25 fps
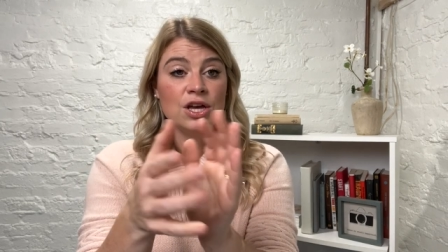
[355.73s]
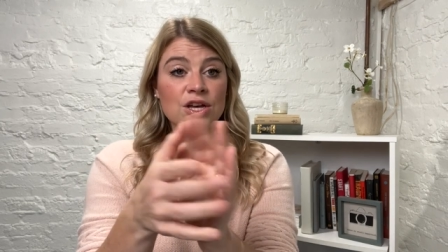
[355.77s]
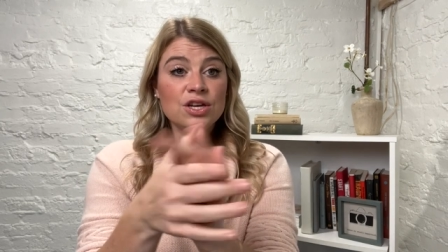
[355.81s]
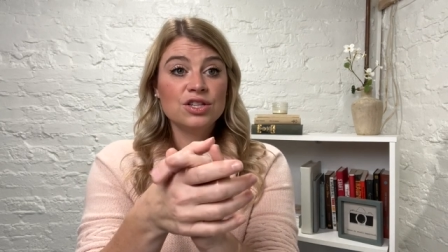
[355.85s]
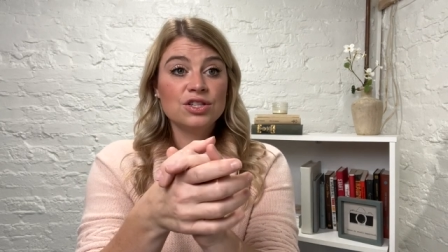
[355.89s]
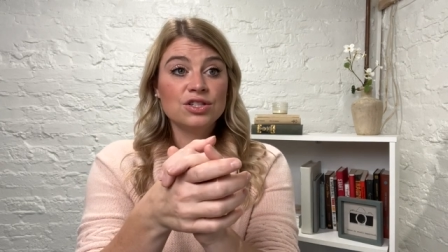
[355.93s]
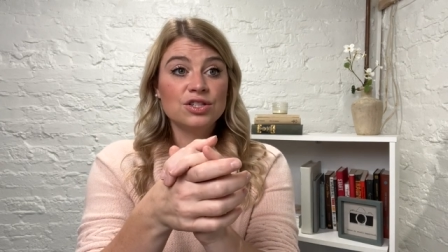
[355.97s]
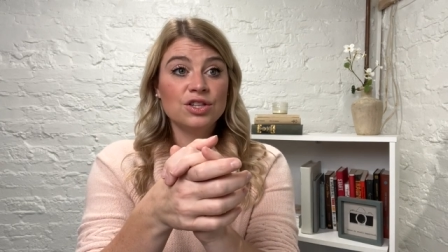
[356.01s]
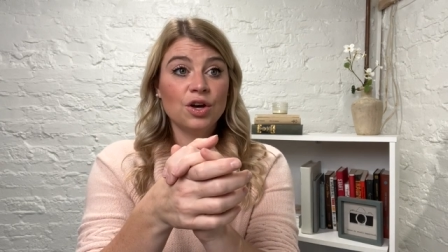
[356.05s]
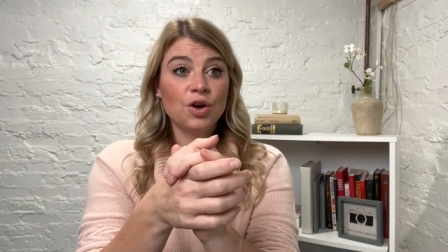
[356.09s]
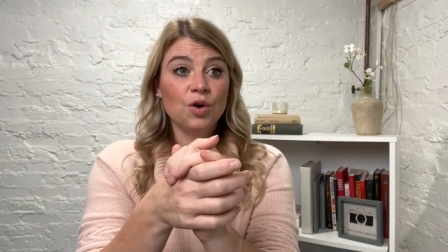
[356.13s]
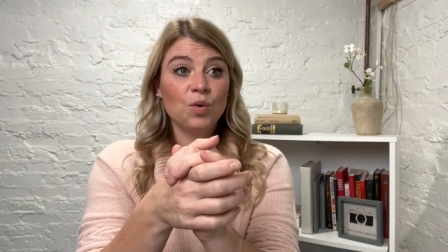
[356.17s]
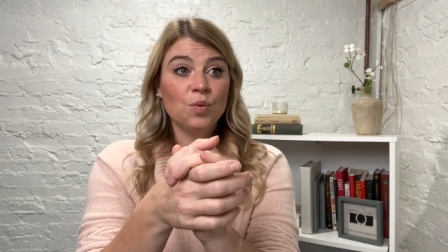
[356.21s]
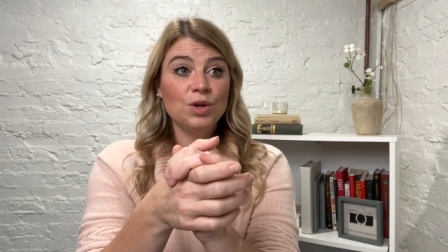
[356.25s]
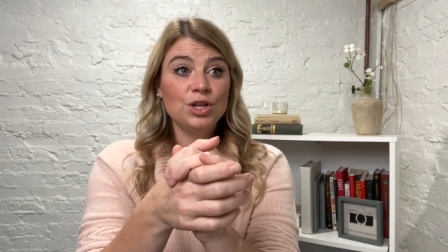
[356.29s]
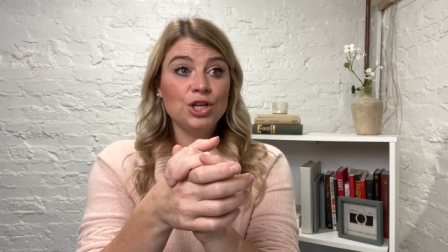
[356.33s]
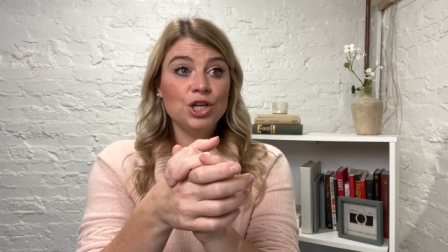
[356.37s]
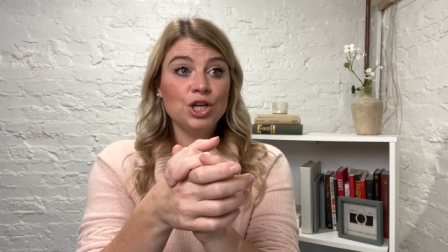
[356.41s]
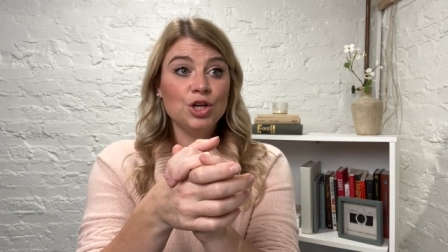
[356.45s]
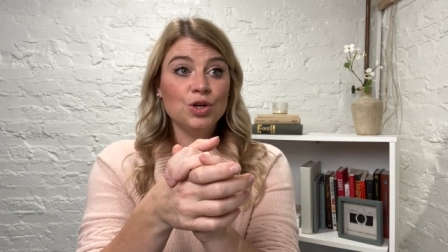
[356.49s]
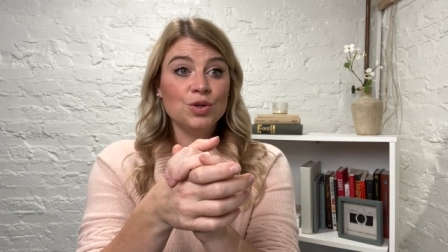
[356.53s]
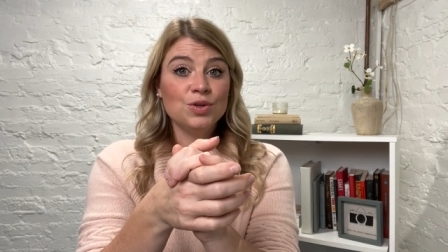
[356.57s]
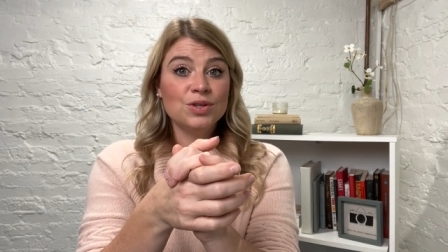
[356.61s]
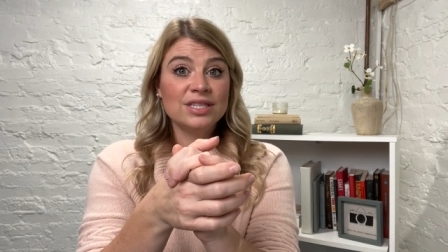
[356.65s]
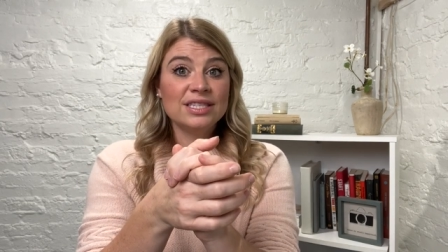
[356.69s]
So when
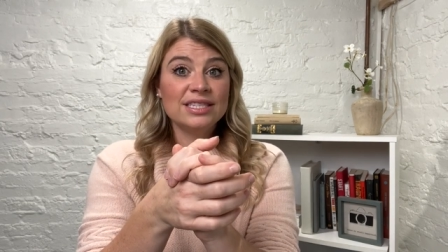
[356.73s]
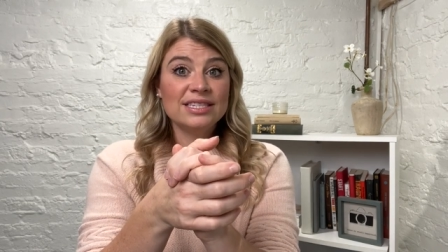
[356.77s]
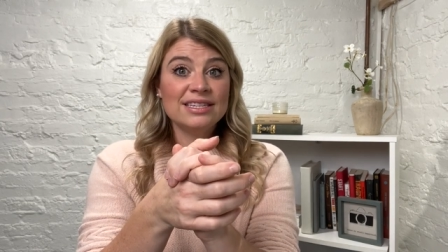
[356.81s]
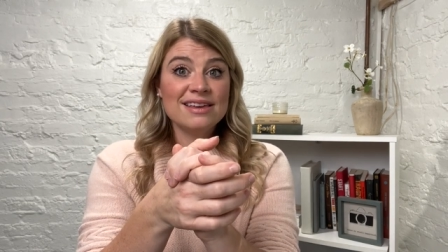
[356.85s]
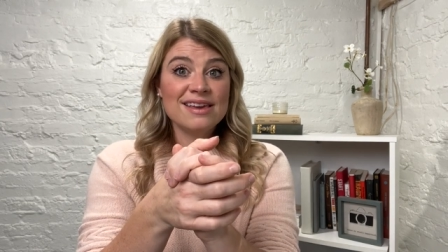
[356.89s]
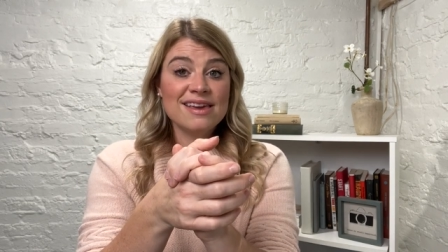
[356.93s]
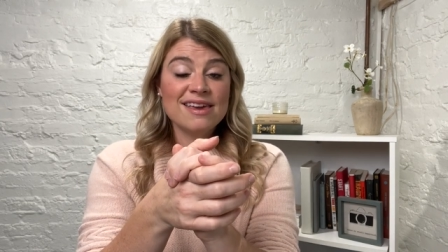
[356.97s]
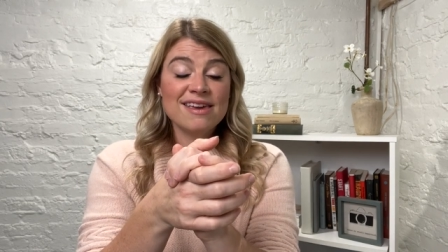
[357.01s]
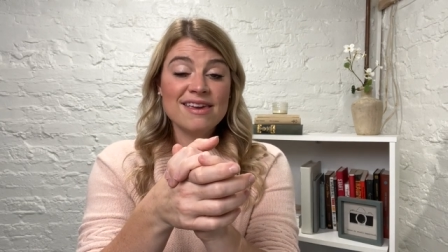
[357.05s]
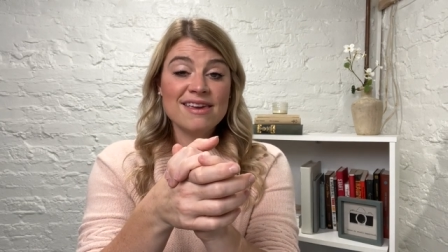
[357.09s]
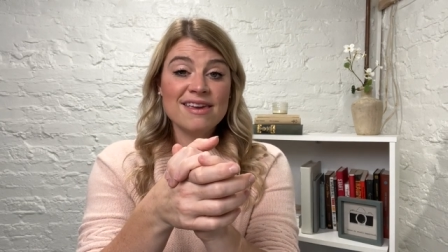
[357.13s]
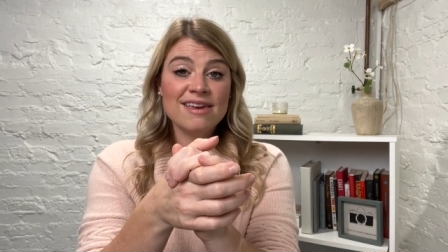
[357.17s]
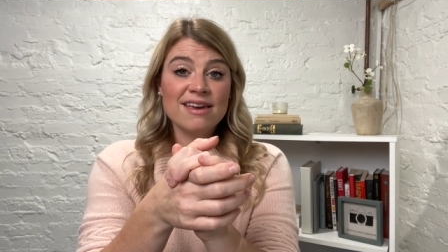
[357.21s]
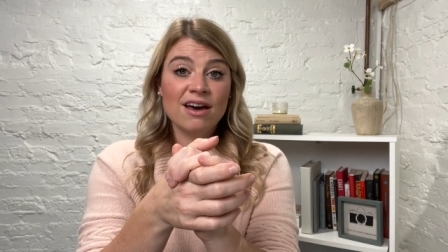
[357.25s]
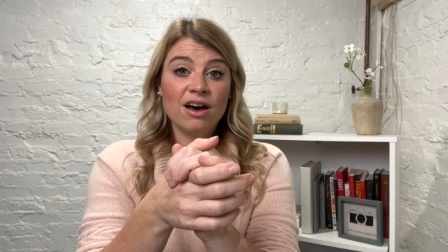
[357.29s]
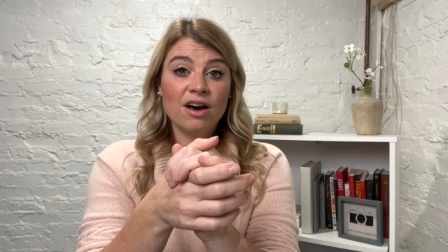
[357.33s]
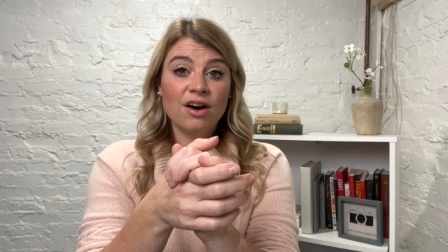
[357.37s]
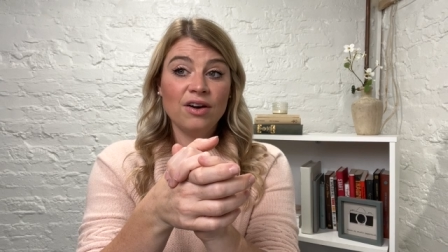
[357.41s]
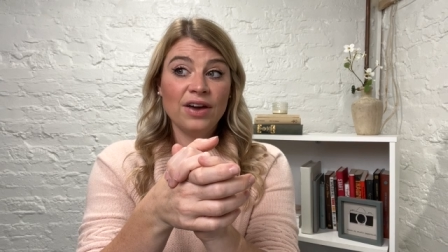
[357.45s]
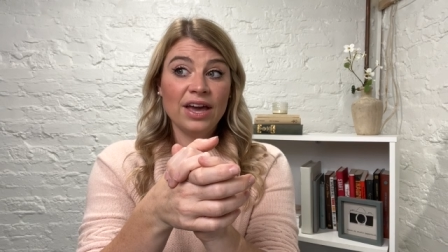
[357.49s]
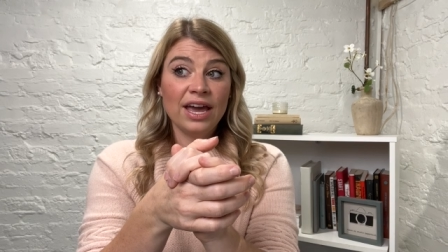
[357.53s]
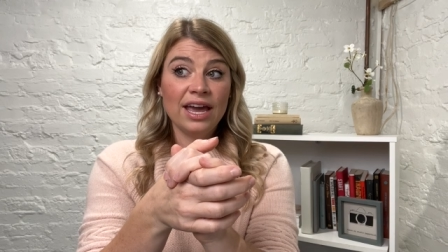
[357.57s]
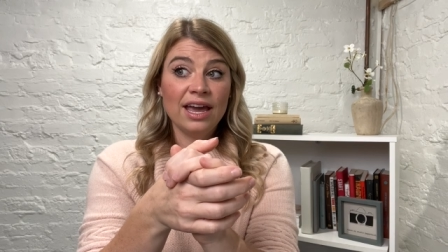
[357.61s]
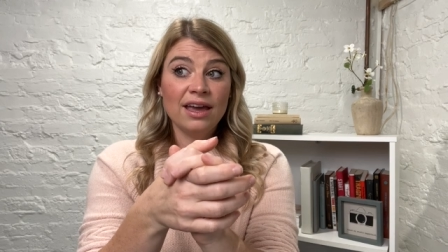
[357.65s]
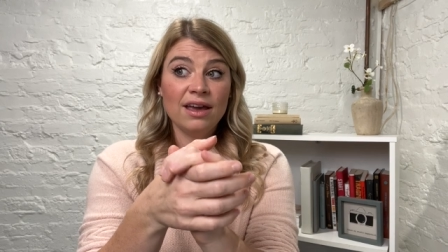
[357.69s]
you see,
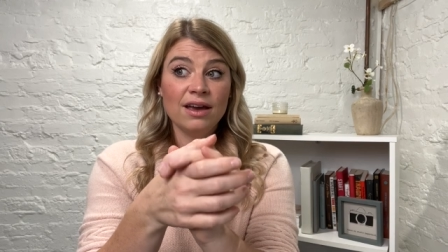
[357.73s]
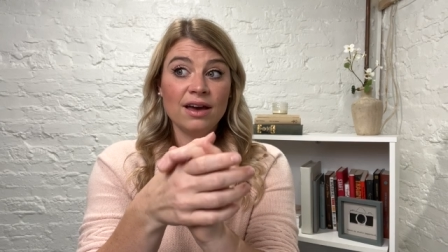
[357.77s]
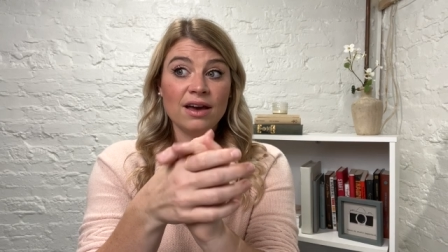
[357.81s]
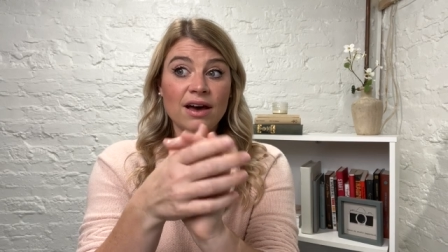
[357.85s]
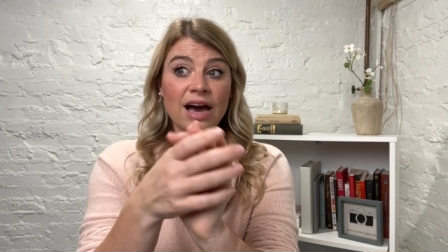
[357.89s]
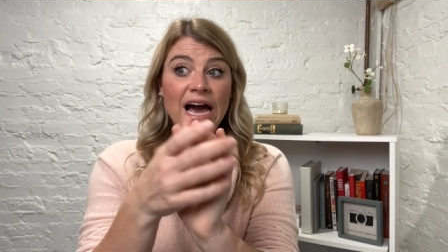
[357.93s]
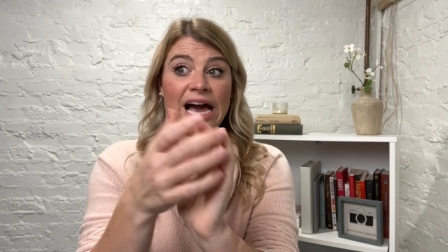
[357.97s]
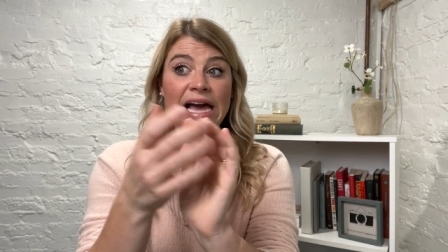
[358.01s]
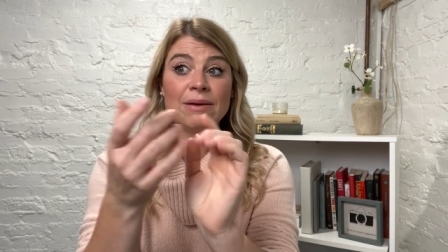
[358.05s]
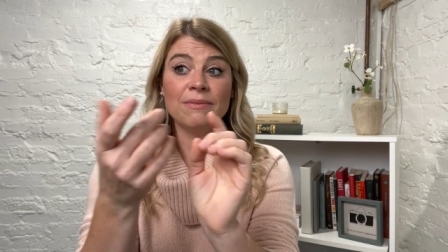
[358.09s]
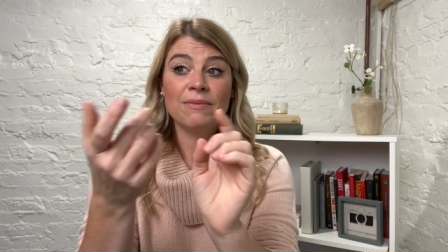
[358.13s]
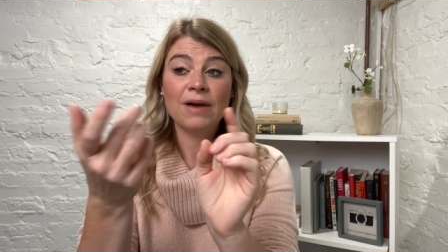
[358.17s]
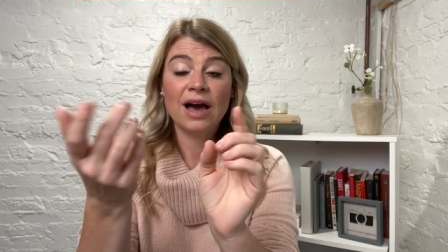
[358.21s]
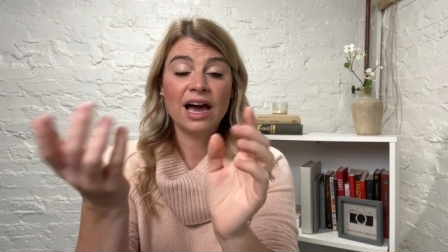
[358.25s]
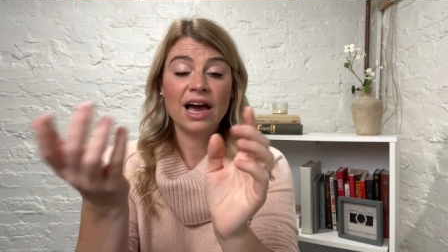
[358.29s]
okay, I